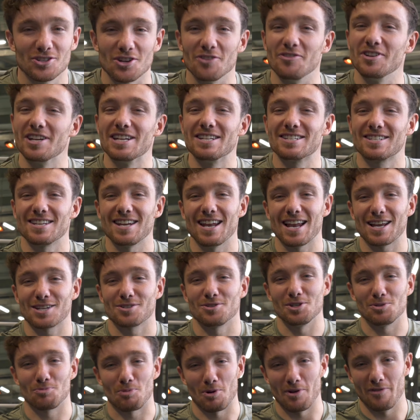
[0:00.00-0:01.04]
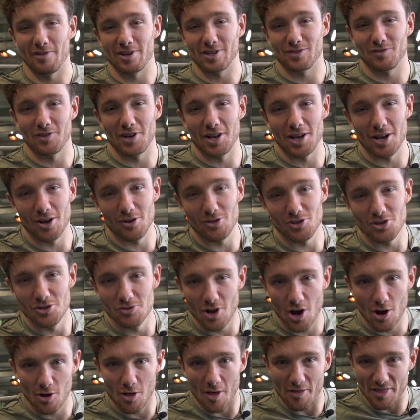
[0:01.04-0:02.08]
So if you didn't see last week's previous video, you
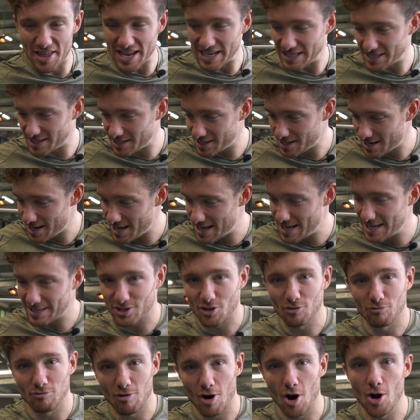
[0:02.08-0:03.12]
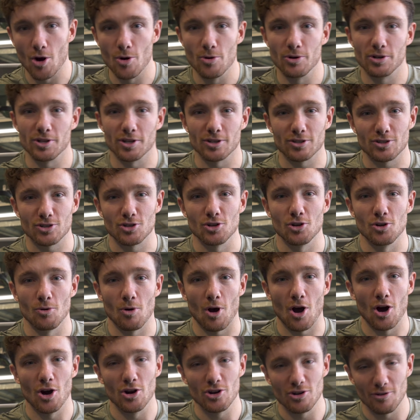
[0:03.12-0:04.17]
know that this is the road to
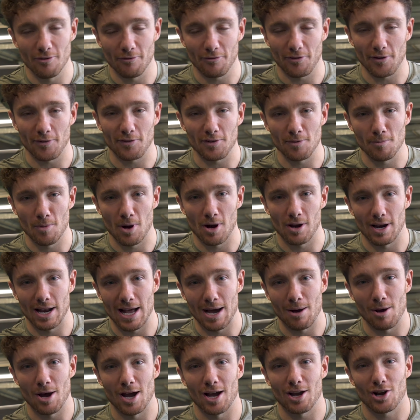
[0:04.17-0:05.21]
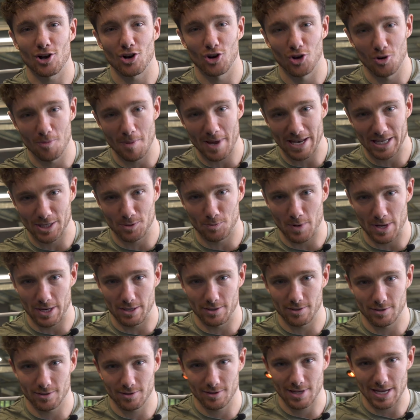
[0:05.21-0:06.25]
150 mile an hour club head speed.
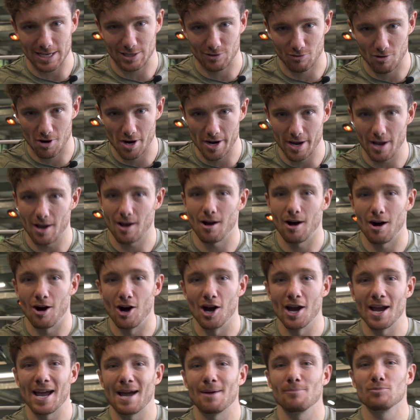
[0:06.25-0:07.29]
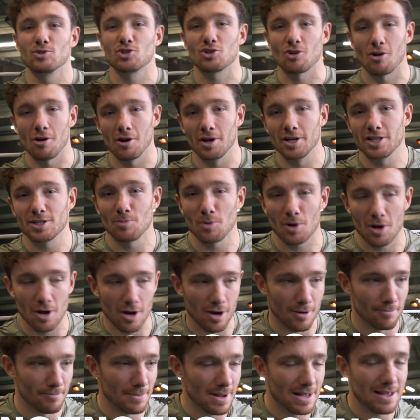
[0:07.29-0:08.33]
That's right, I am trying to
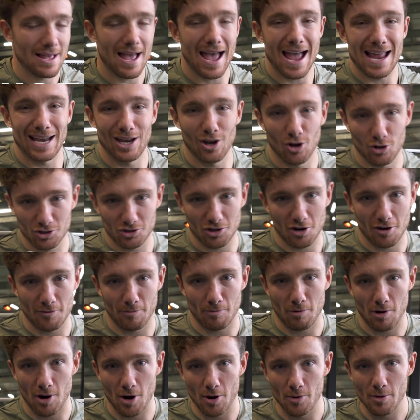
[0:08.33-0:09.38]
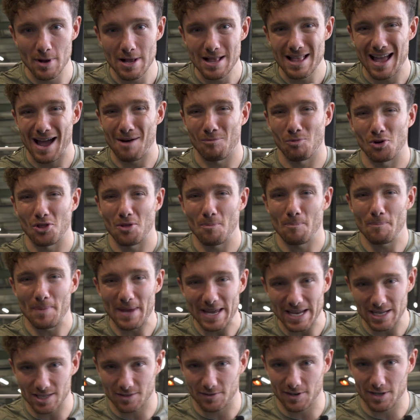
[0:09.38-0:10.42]
become a long drive pro, and one of the
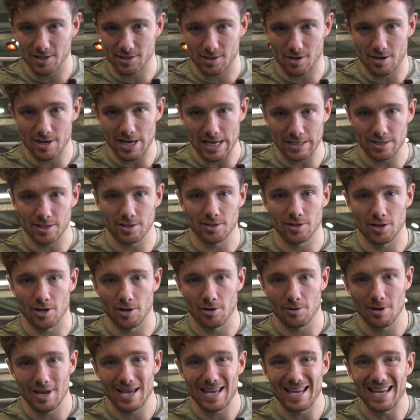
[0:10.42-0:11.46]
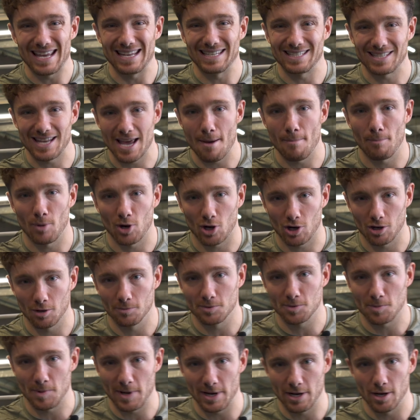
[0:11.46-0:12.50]
biggest things I need to do is get my club
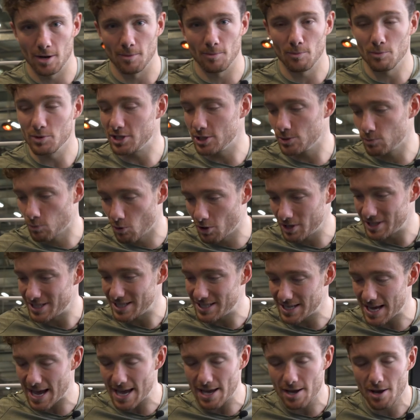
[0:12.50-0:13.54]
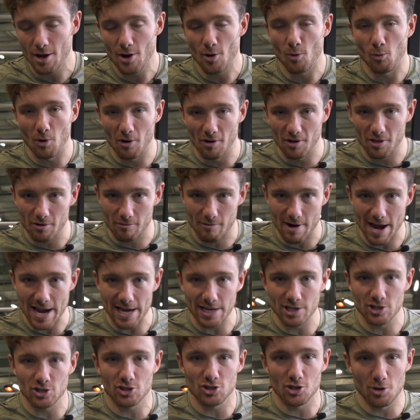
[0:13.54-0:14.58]
speed up, which is why today we're at the
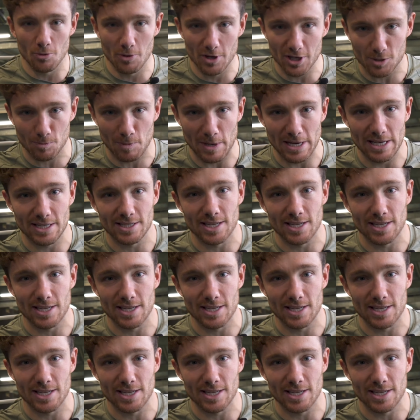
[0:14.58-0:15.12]
range doing a speed